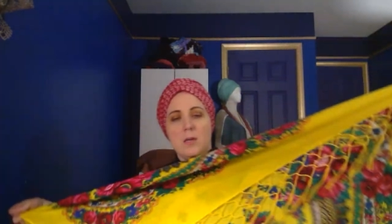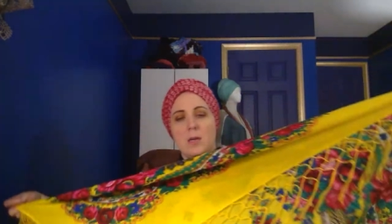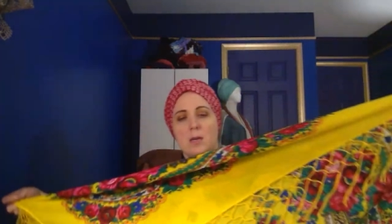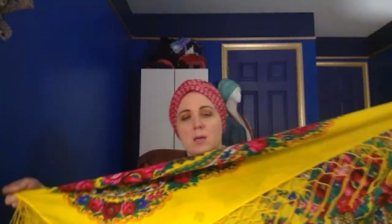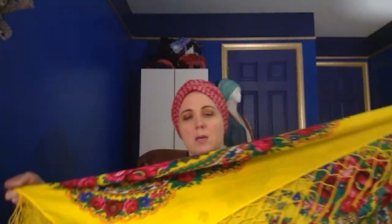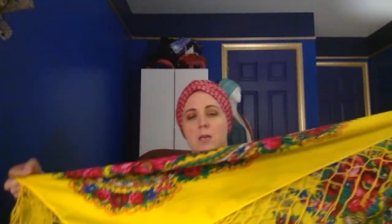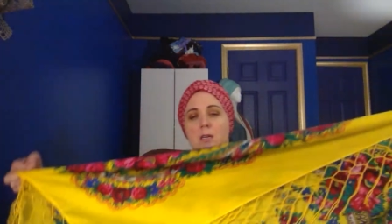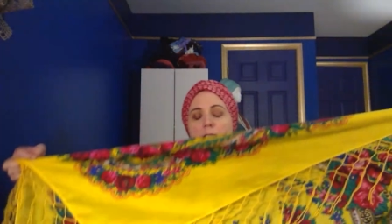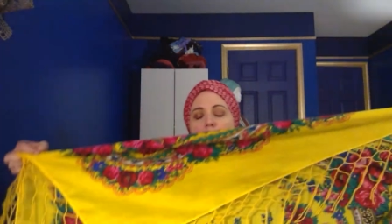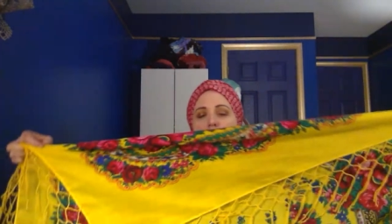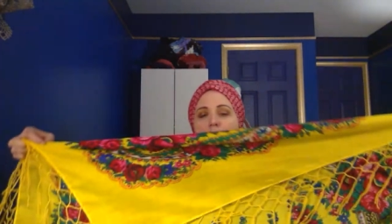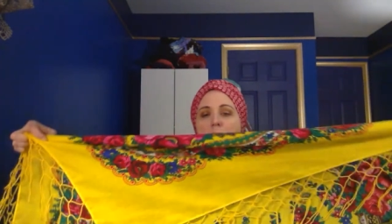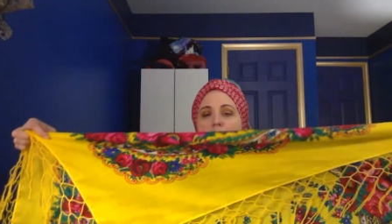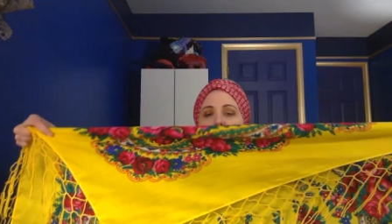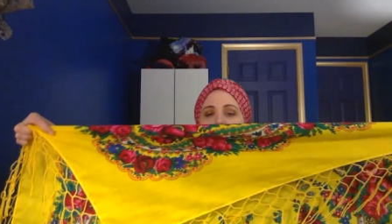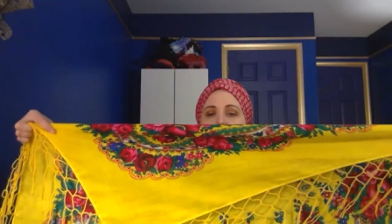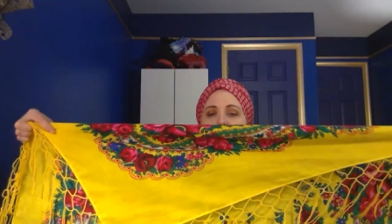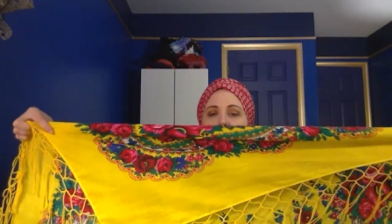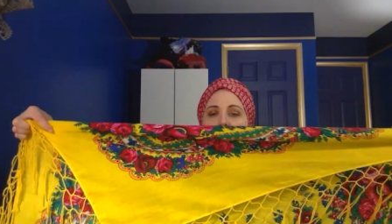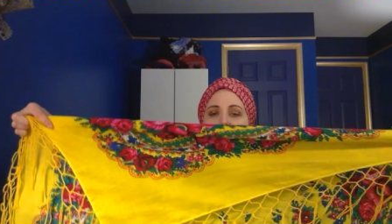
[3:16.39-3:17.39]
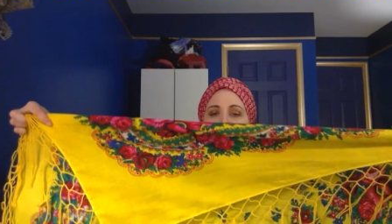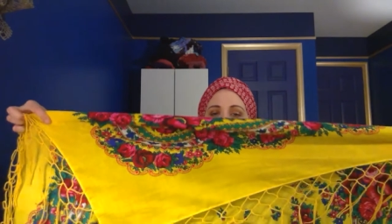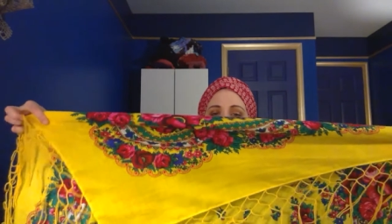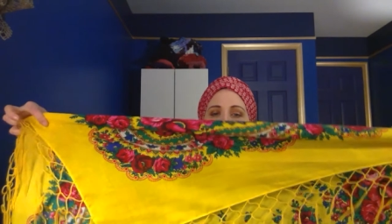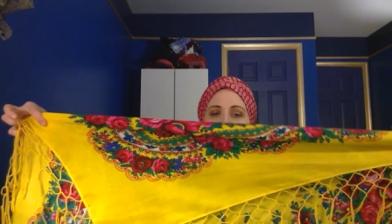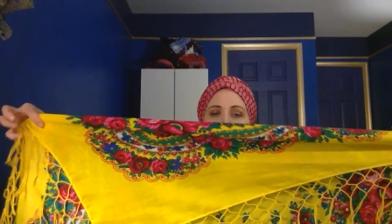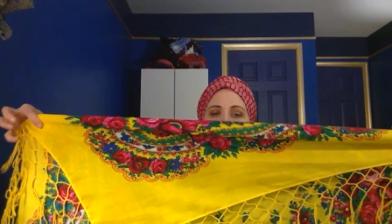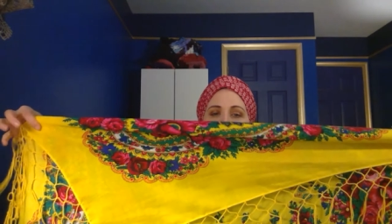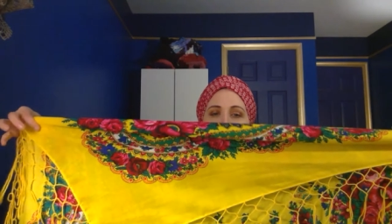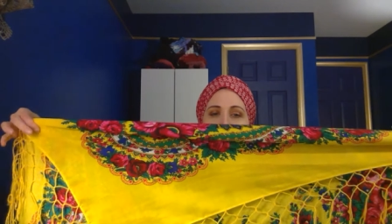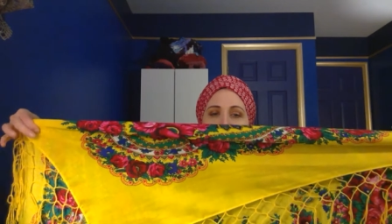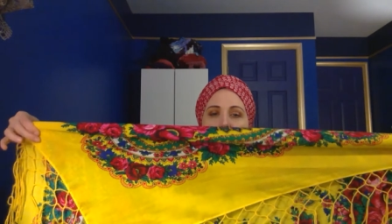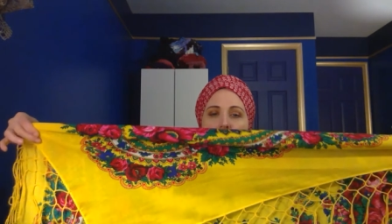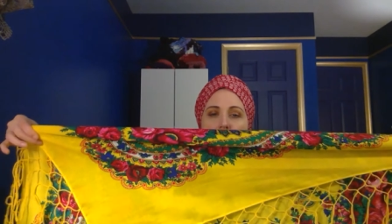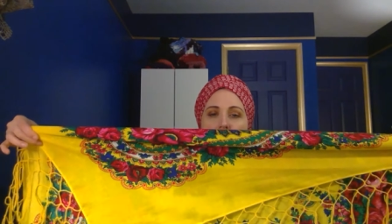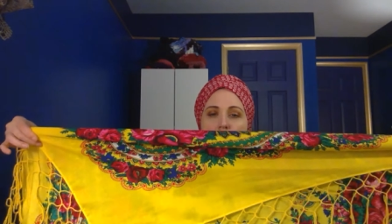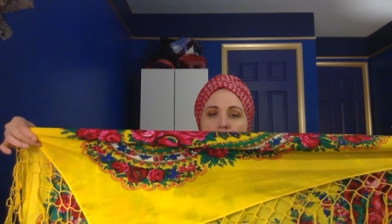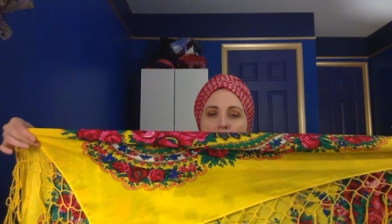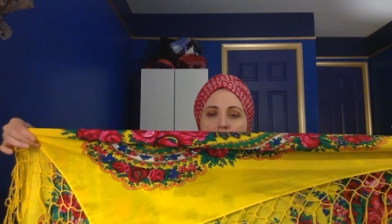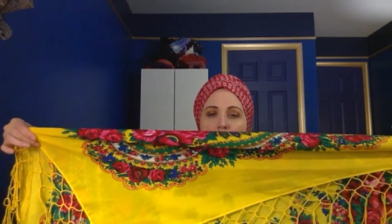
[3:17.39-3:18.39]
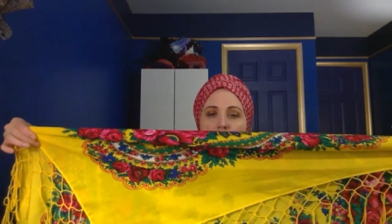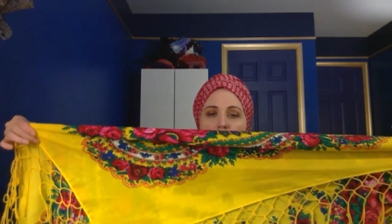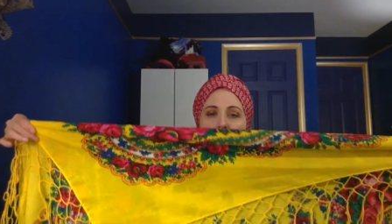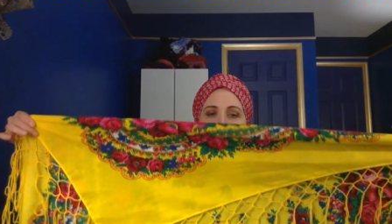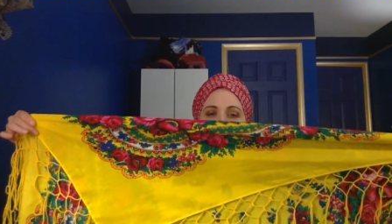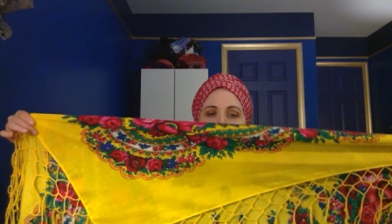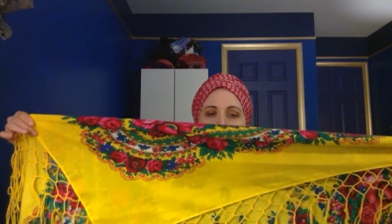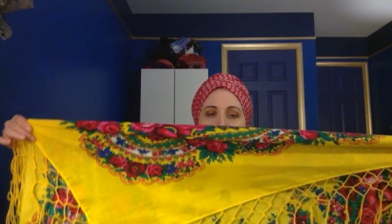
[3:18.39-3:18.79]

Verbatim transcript: and I just fold in like so.